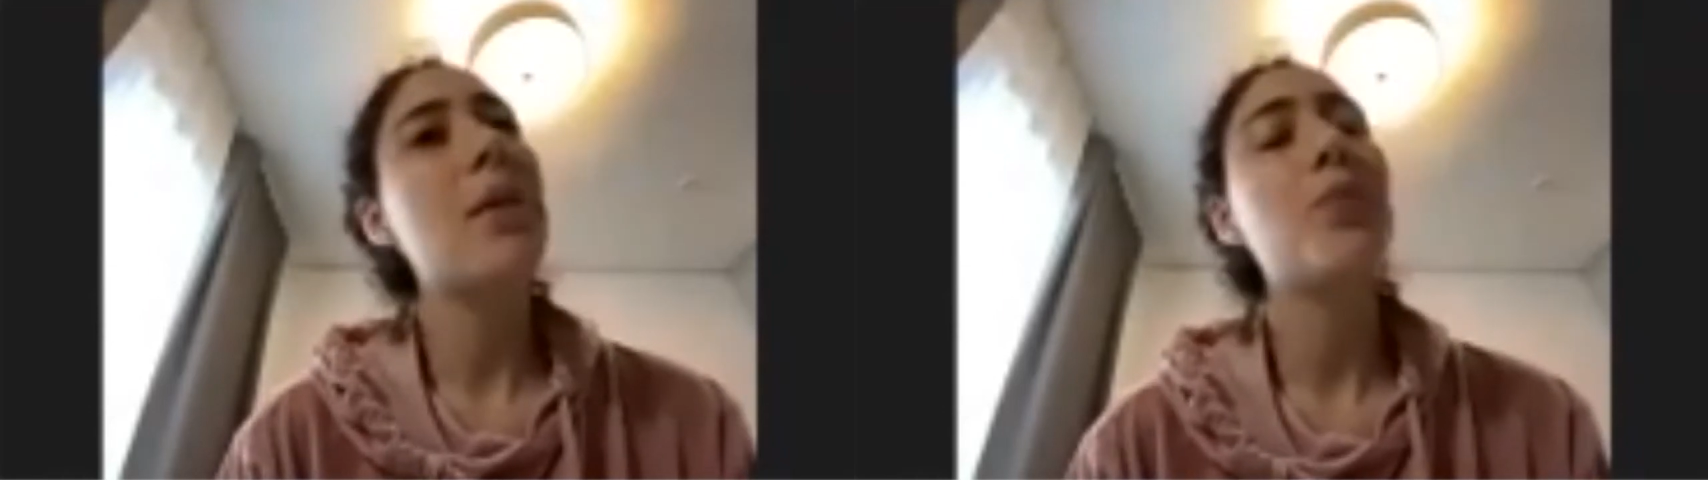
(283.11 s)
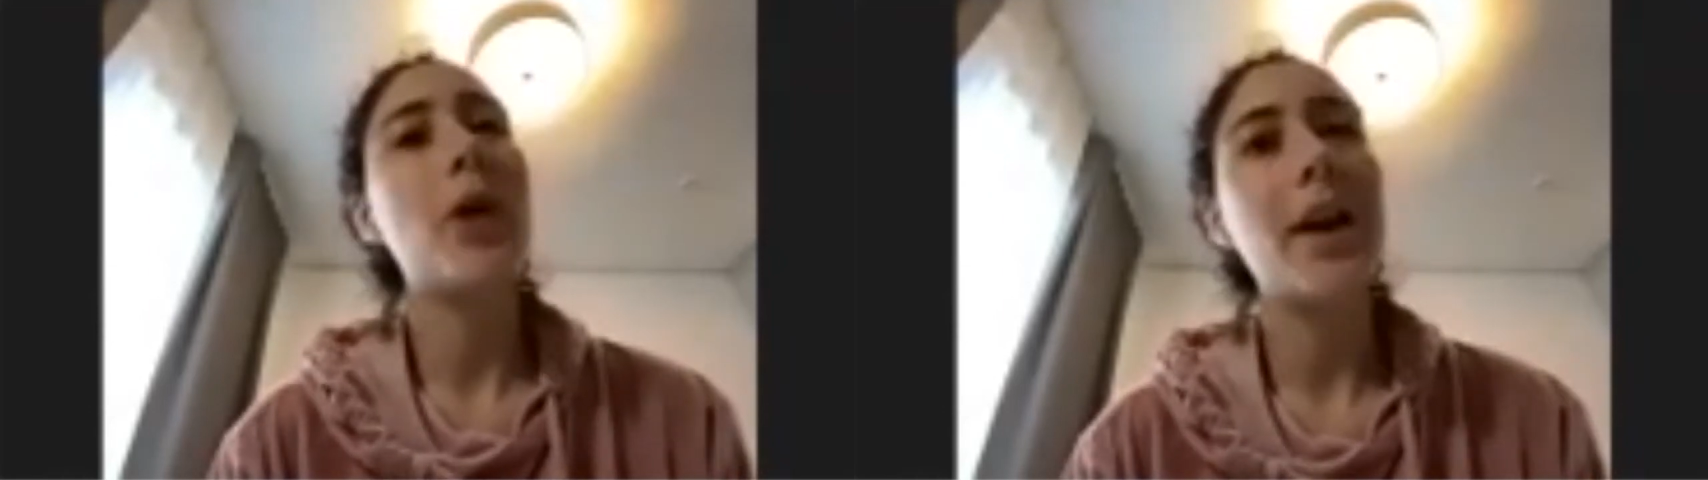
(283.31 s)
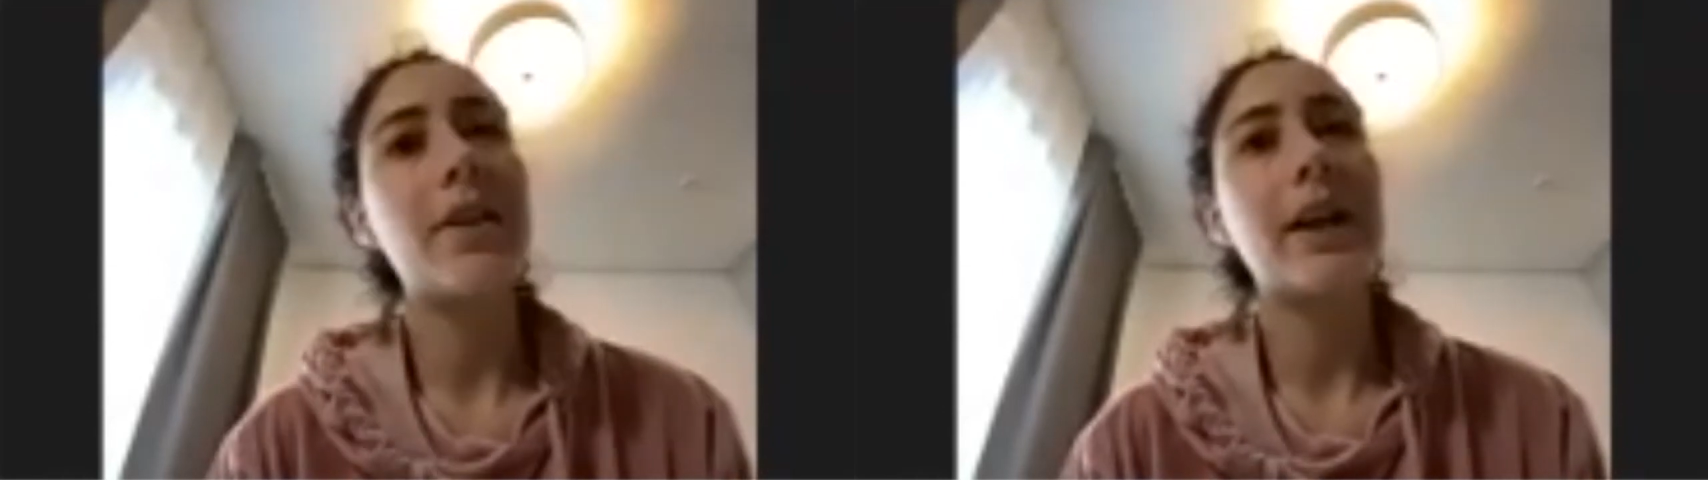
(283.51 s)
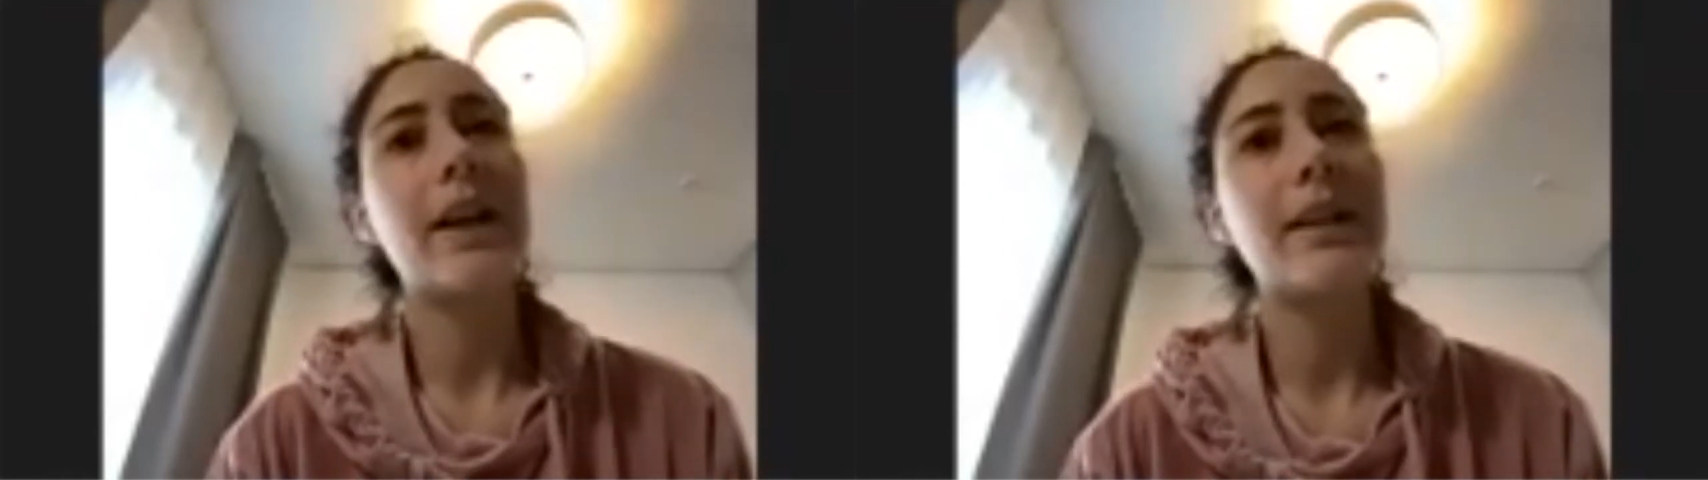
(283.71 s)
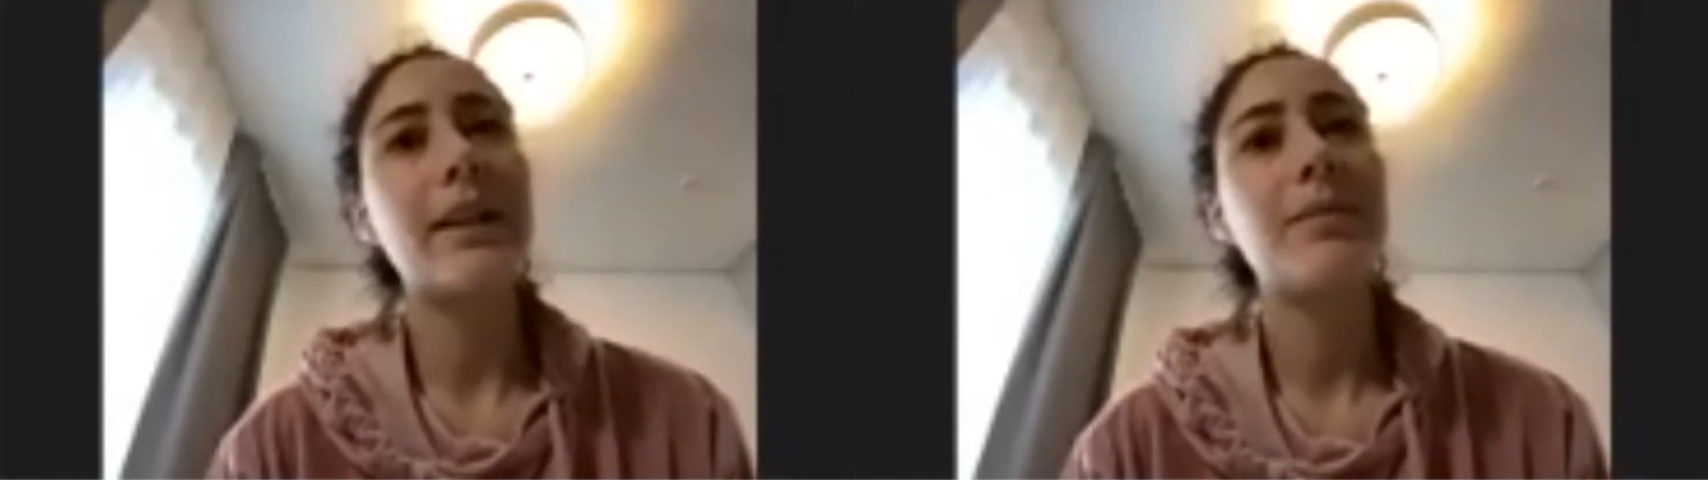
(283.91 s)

I'm wearing?